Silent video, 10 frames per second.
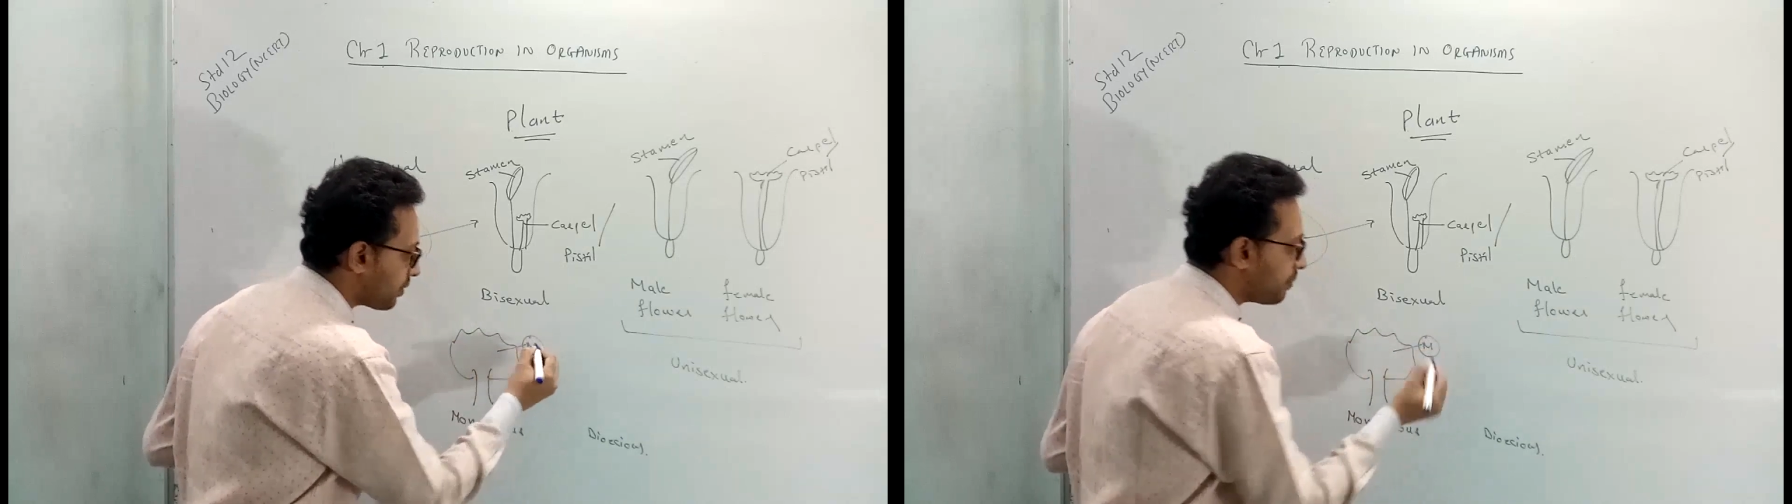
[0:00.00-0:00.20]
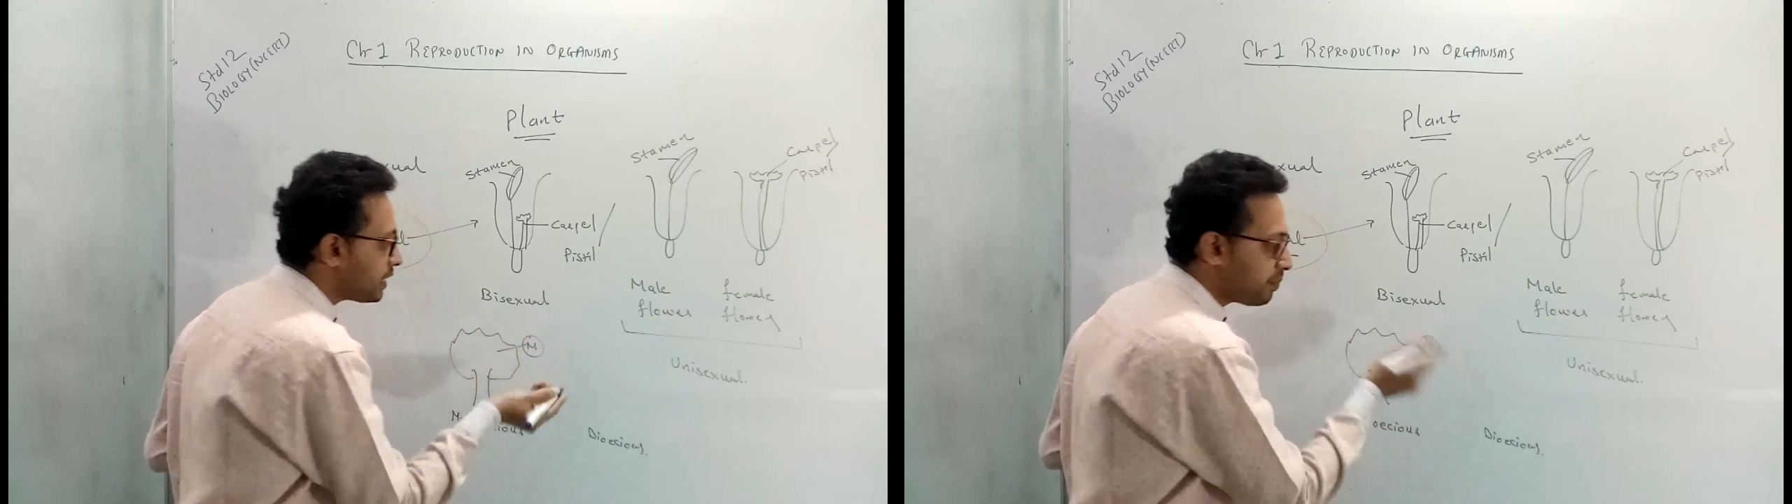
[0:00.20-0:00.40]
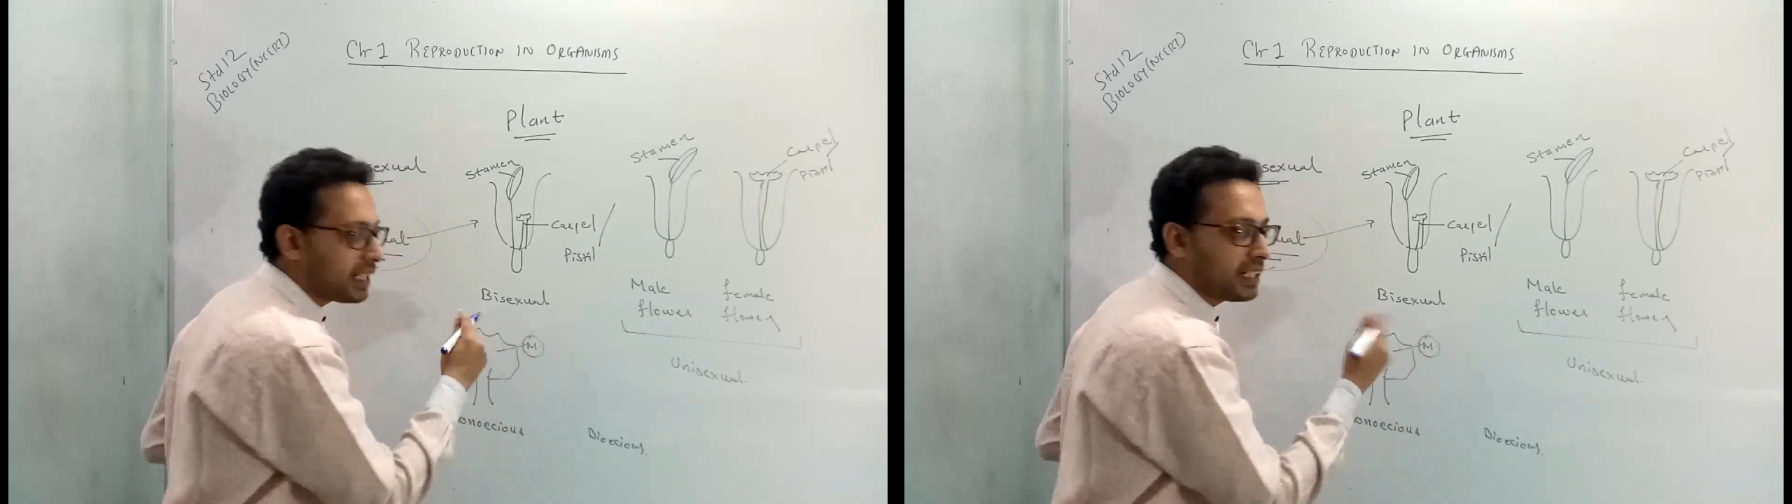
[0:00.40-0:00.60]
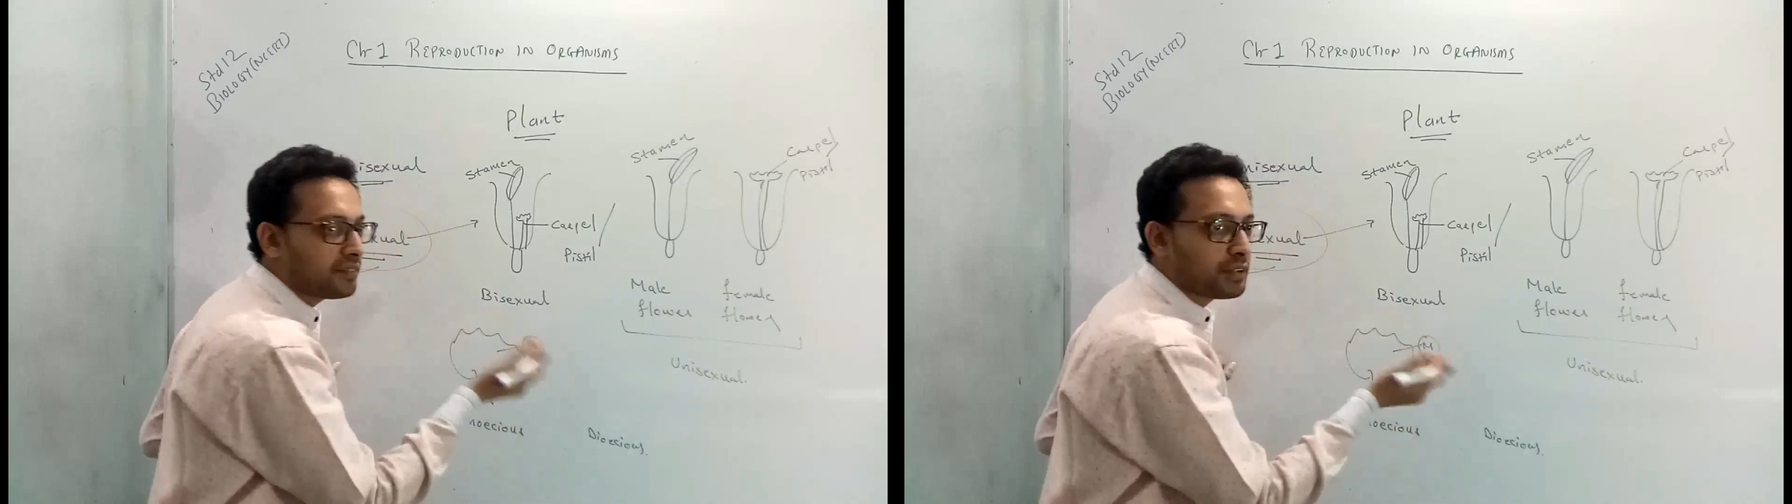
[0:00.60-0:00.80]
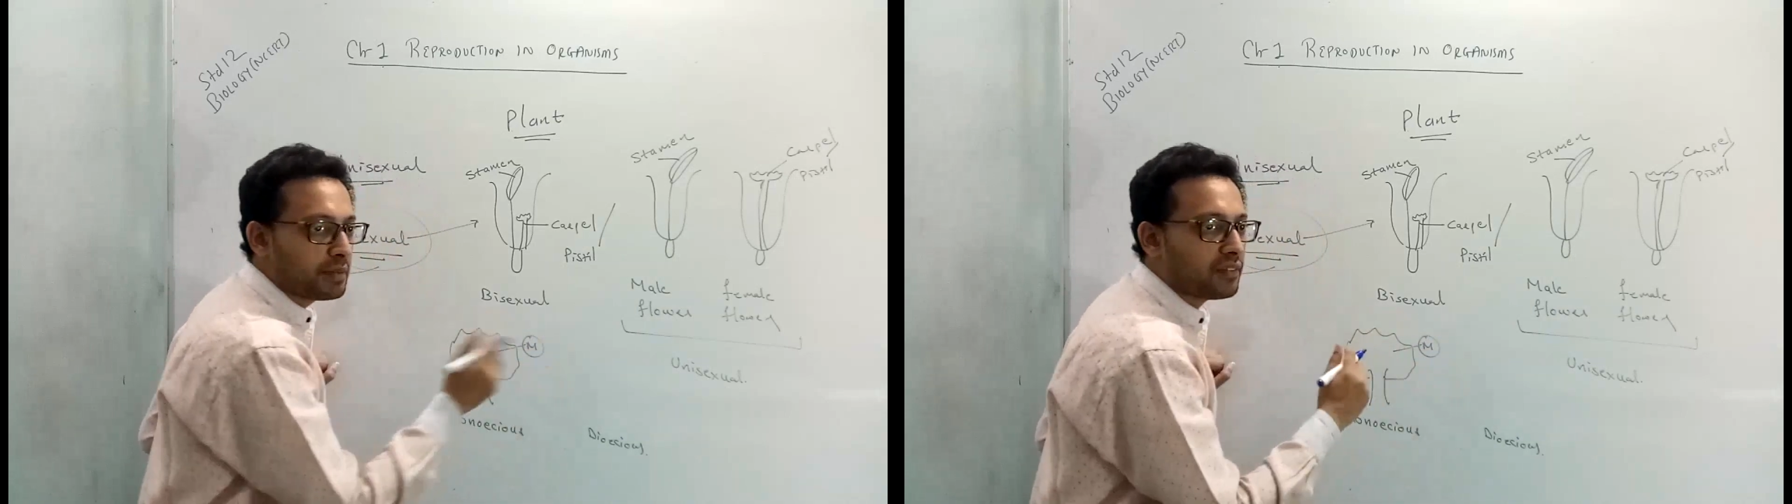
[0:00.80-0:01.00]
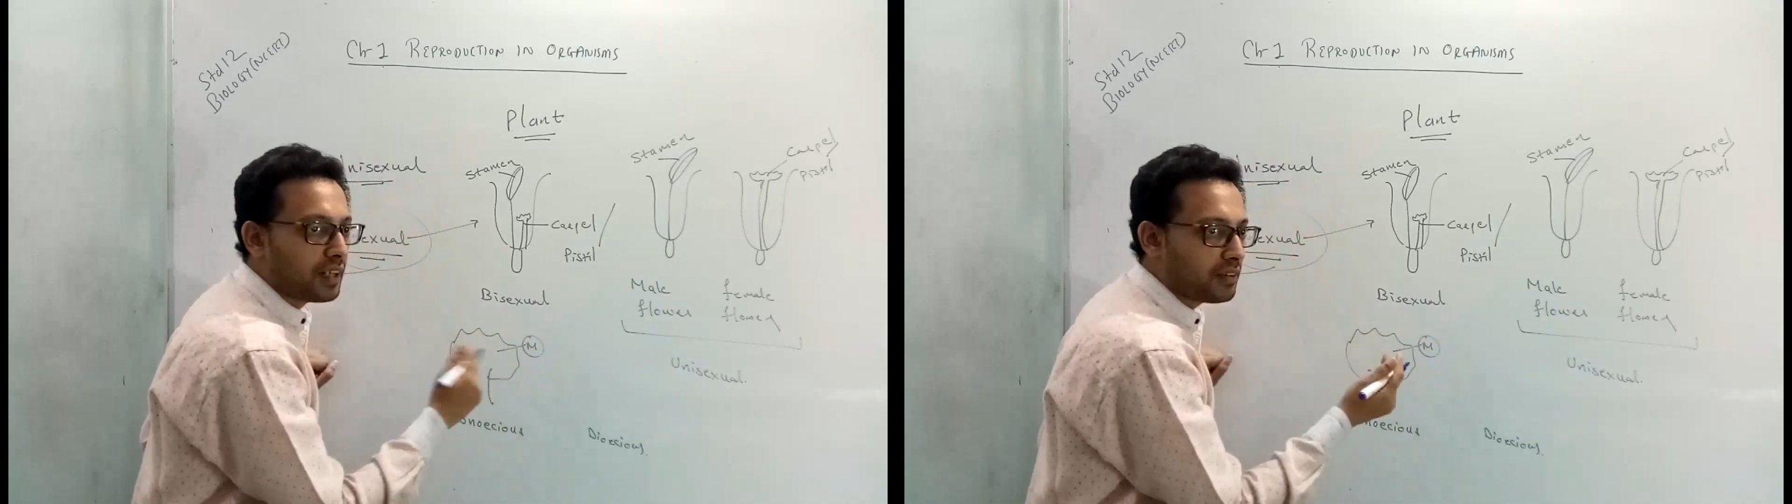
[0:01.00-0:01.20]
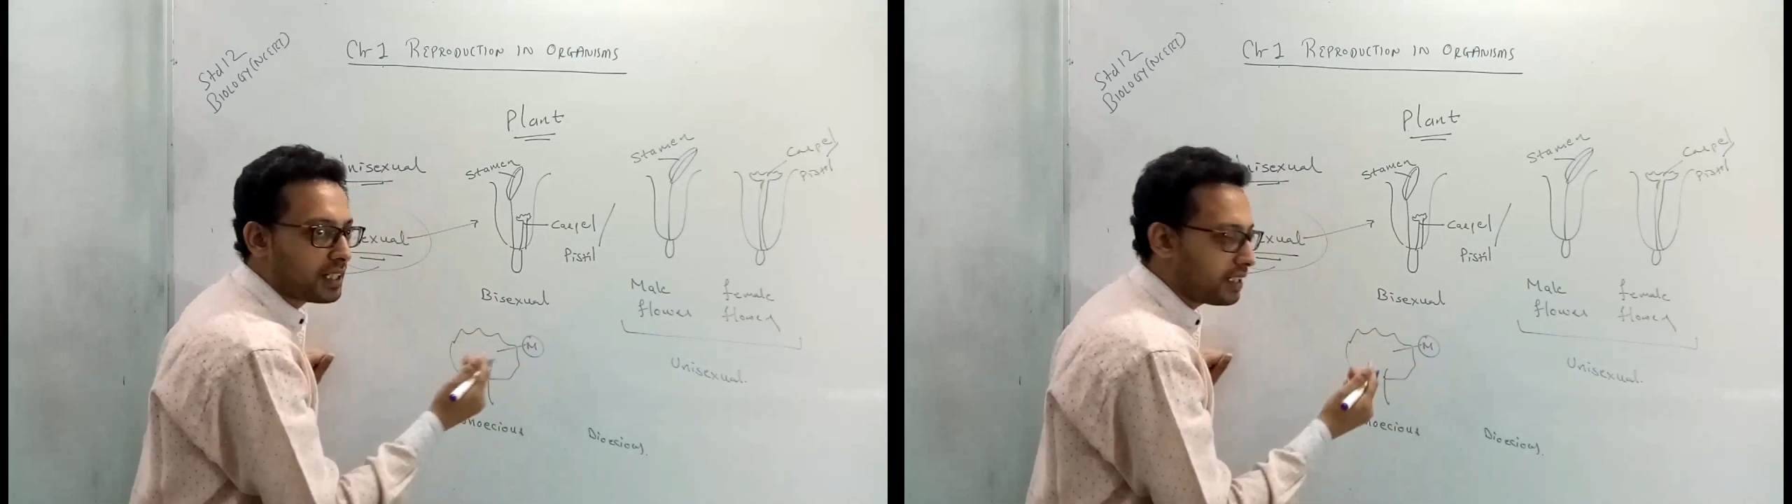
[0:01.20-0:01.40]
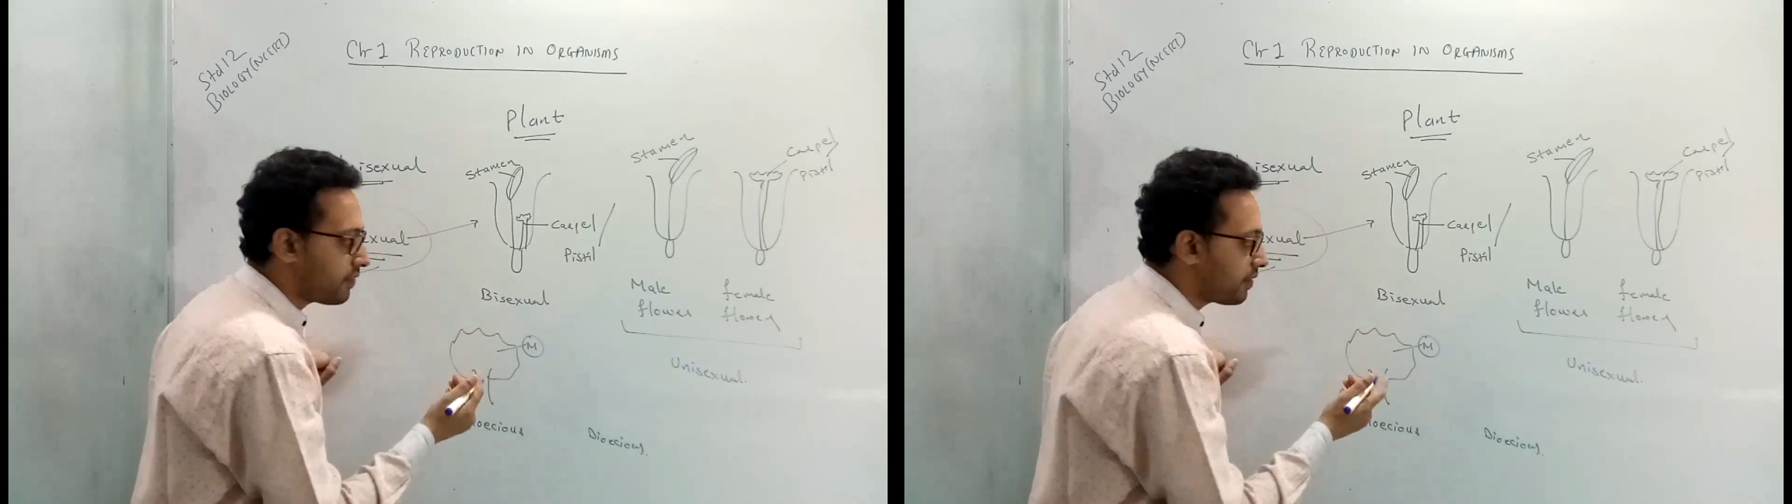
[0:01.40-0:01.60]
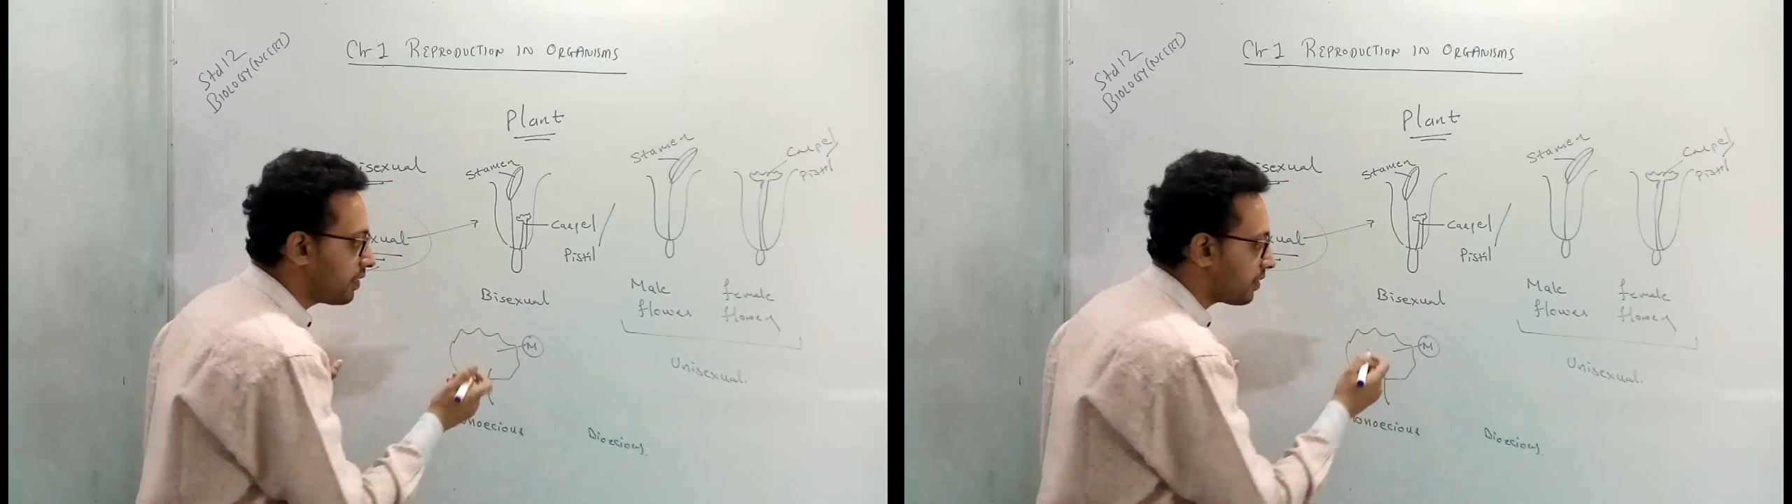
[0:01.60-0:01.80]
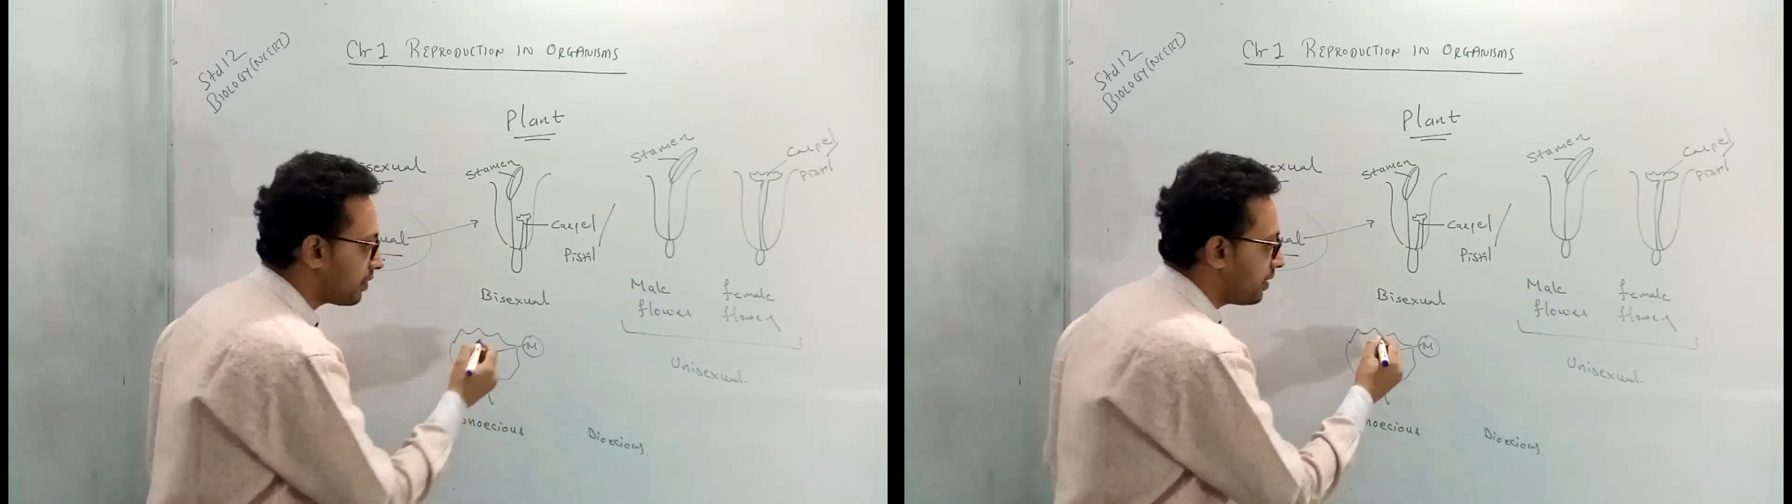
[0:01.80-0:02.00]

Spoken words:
means male and female flower are different,